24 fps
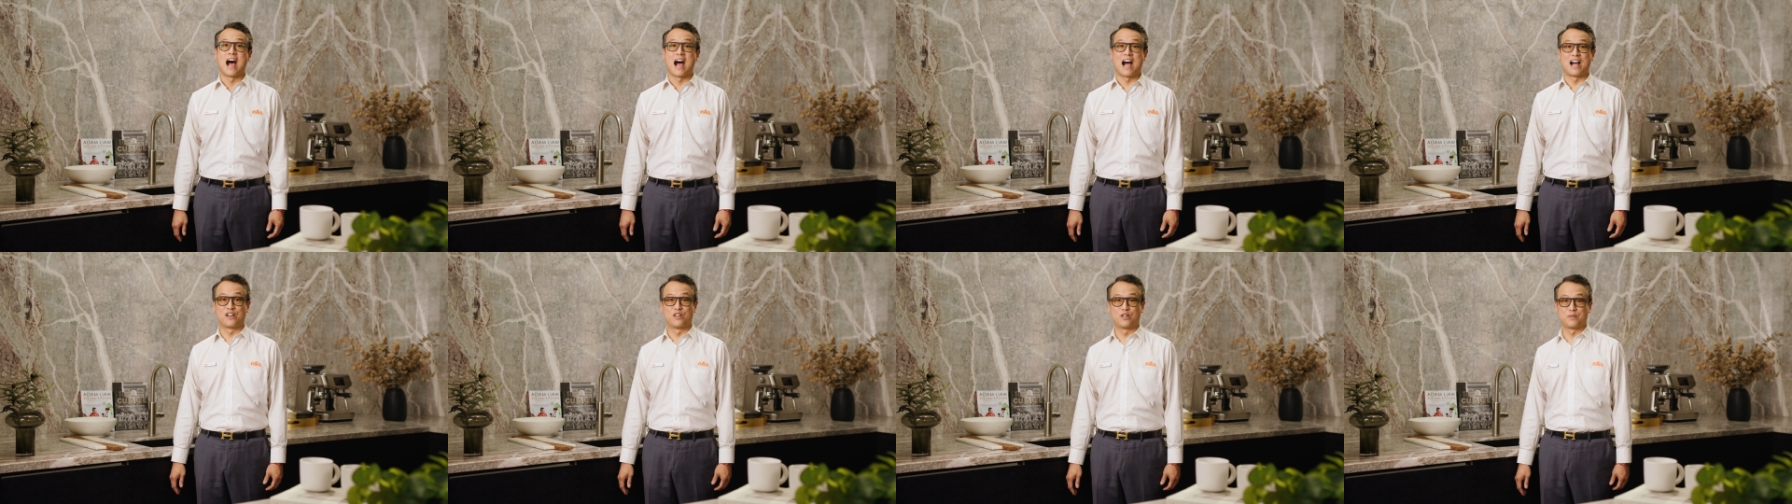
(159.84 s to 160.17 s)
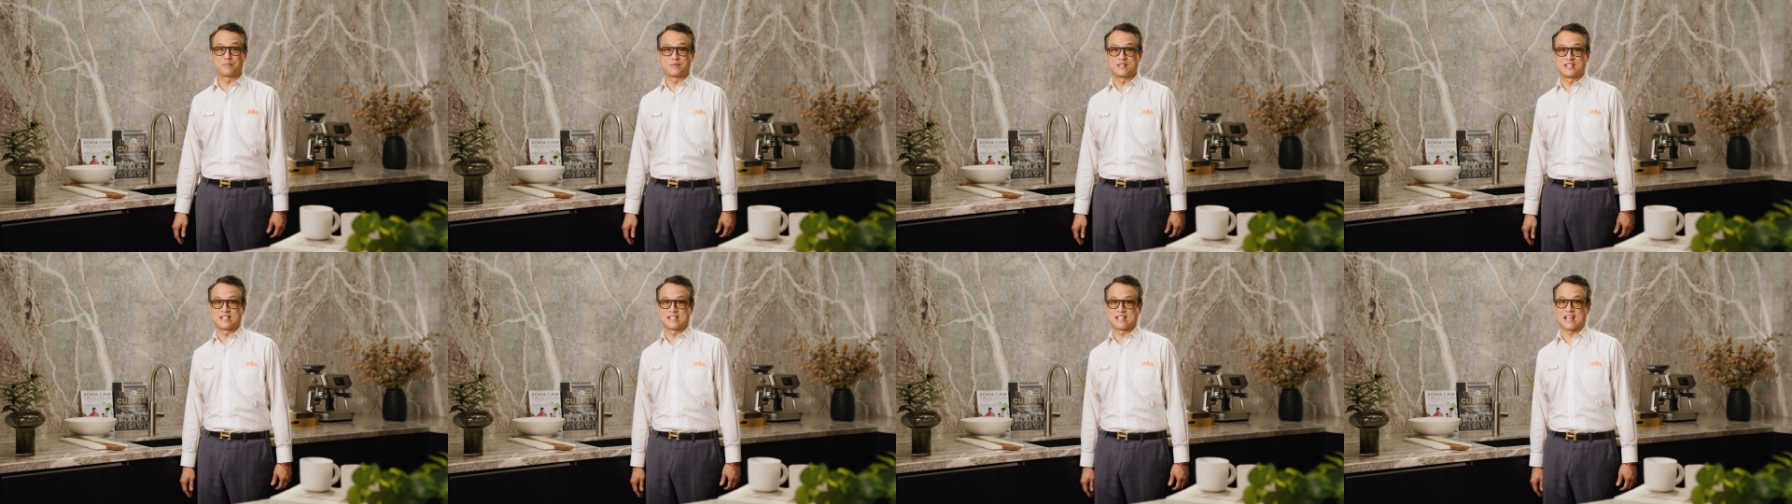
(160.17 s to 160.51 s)
I
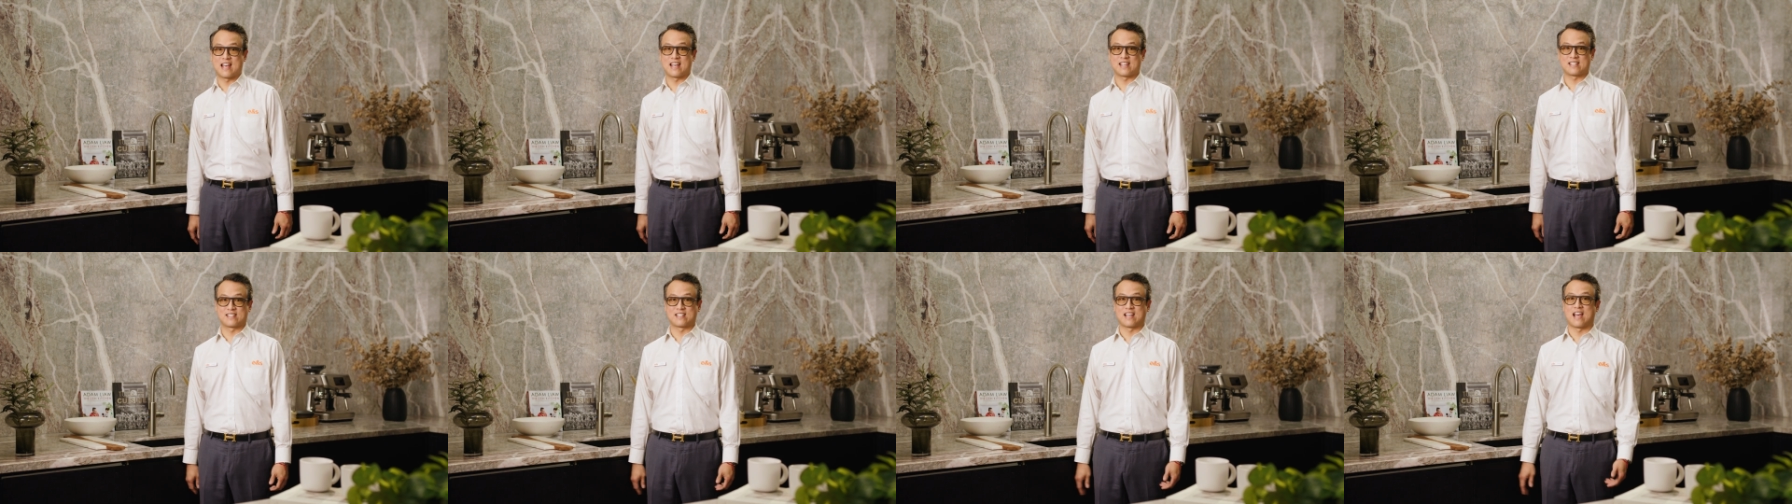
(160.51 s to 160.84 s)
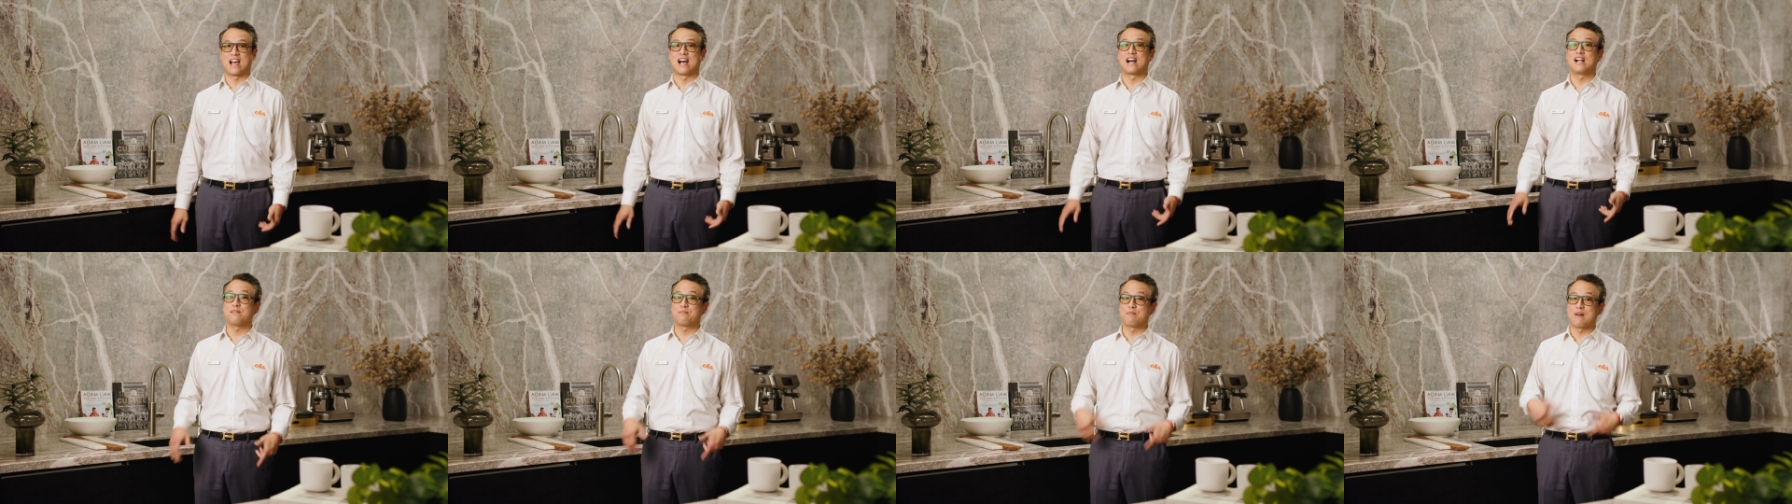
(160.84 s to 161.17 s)
hope this has
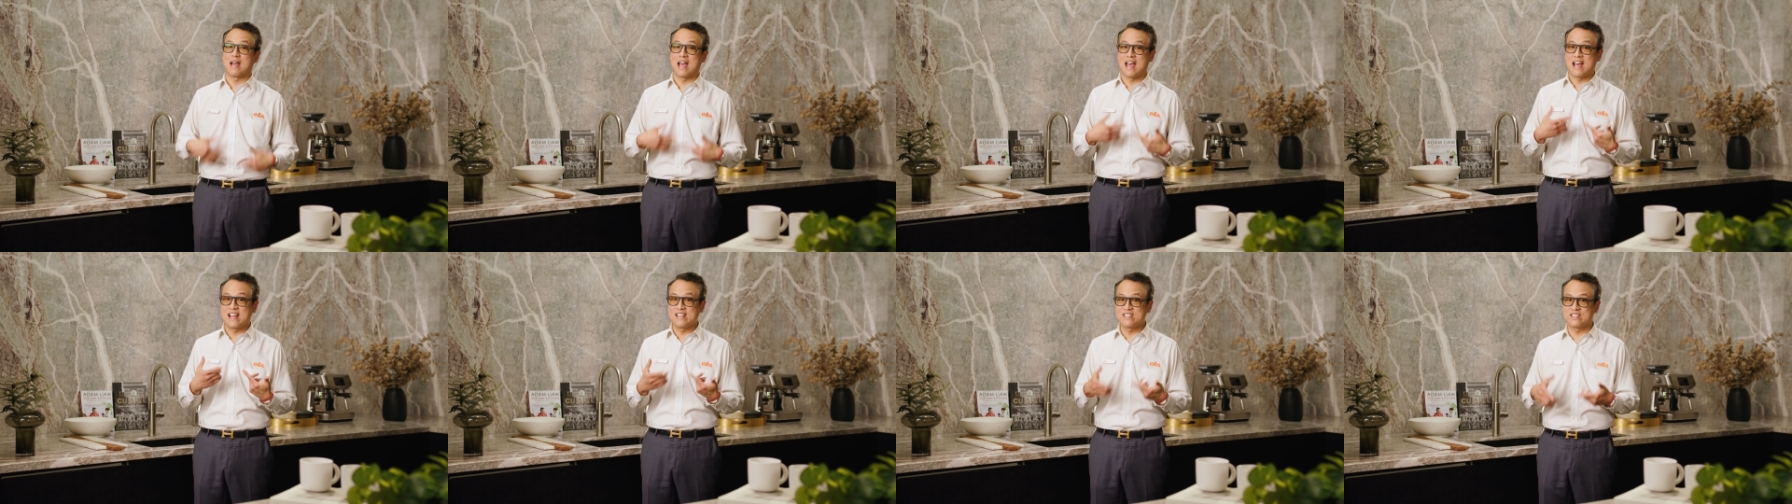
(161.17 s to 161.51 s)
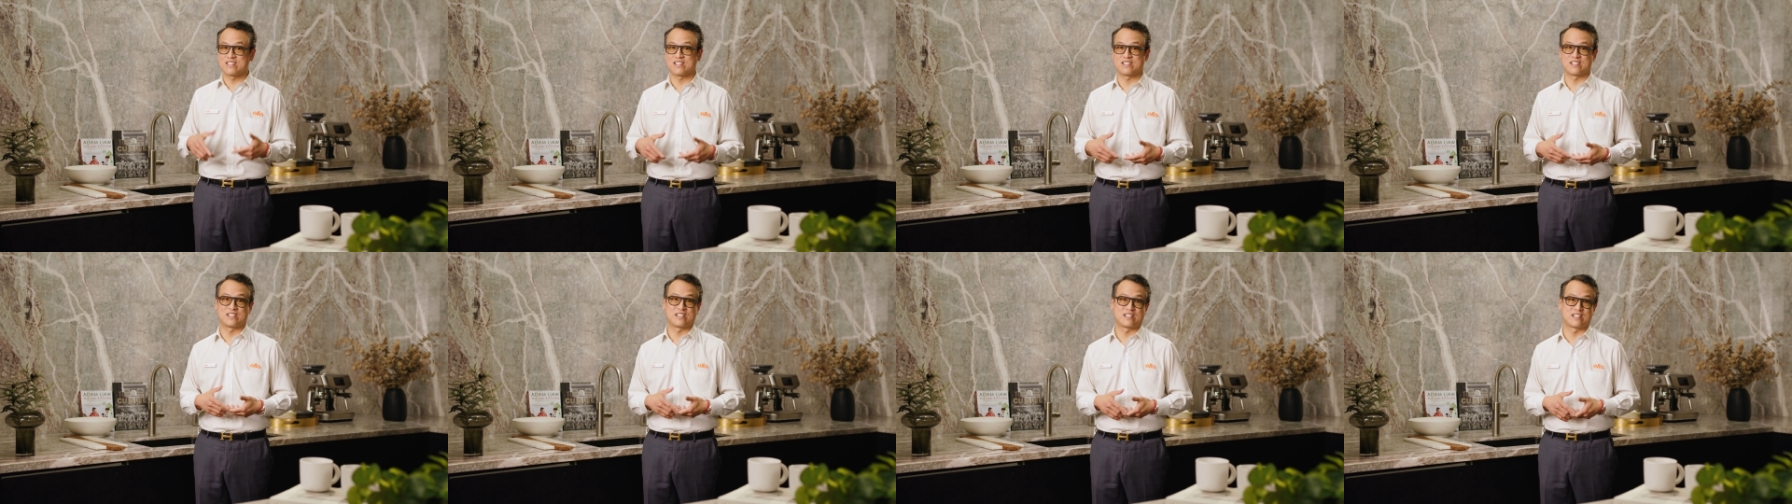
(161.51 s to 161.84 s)
helped
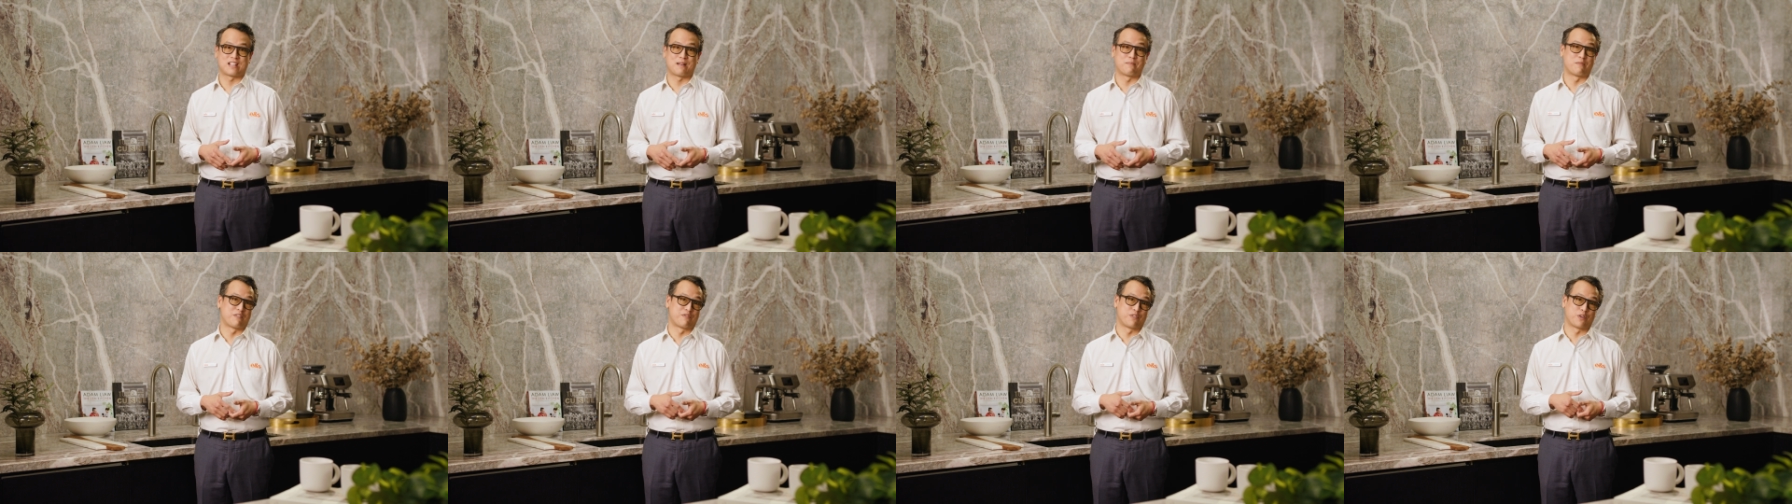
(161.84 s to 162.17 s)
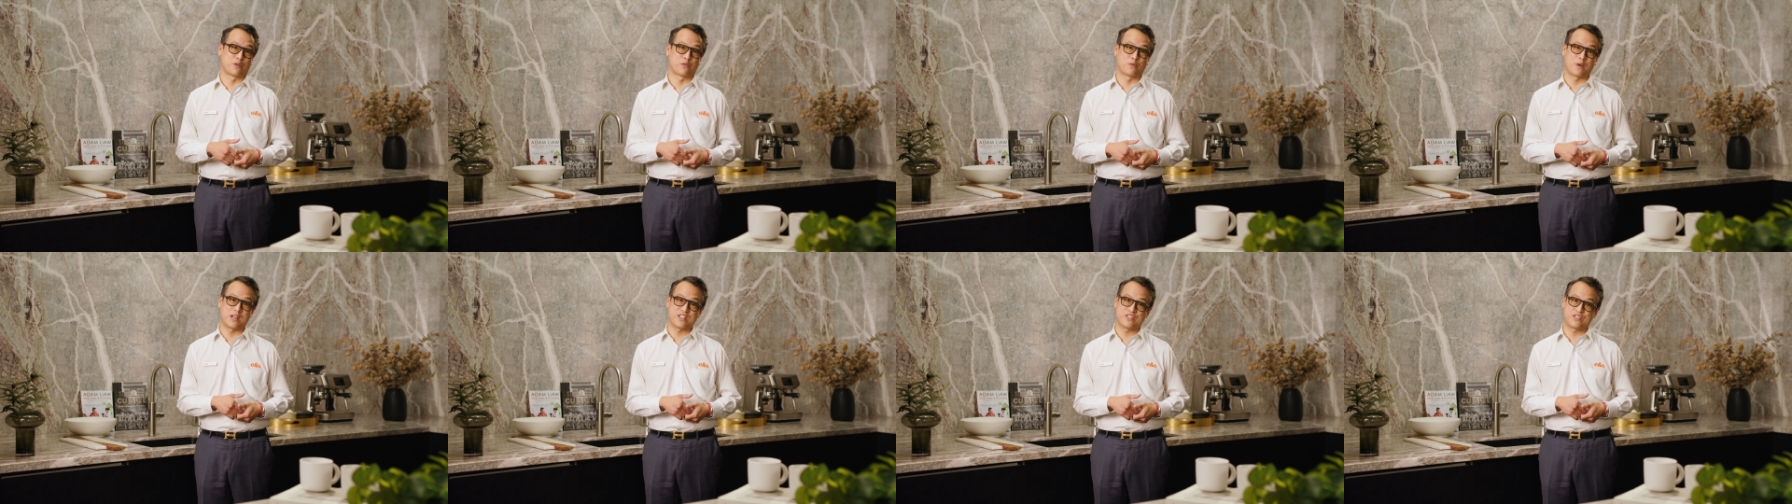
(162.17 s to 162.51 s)
answer some of your
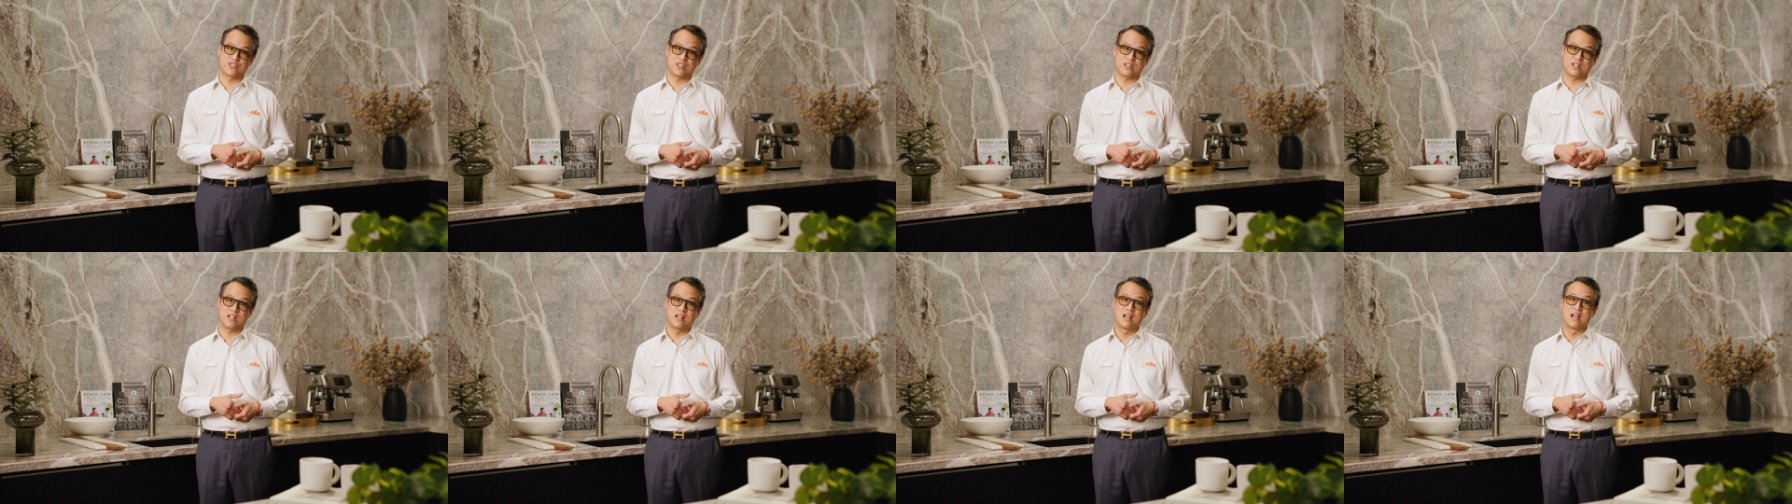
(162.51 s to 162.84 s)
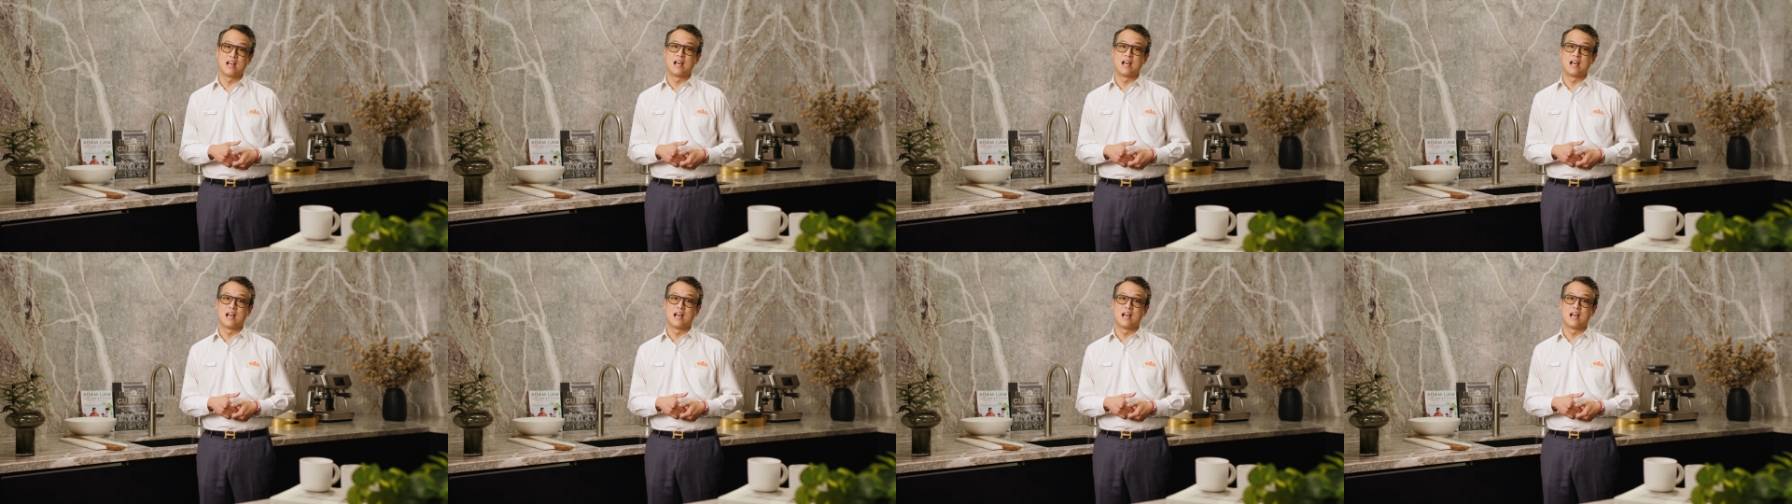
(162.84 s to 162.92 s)
questions